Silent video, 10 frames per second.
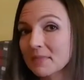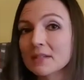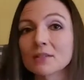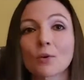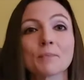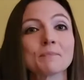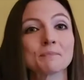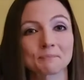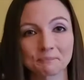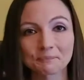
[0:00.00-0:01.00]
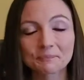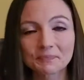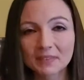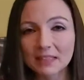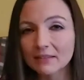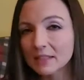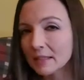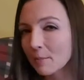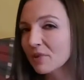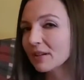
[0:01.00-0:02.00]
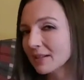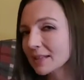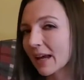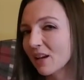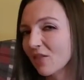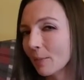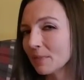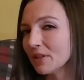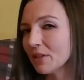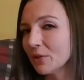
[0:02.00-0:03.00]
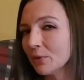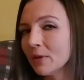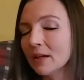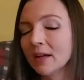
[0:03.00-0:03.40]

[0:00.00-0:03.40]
So the subject is kind of up to you.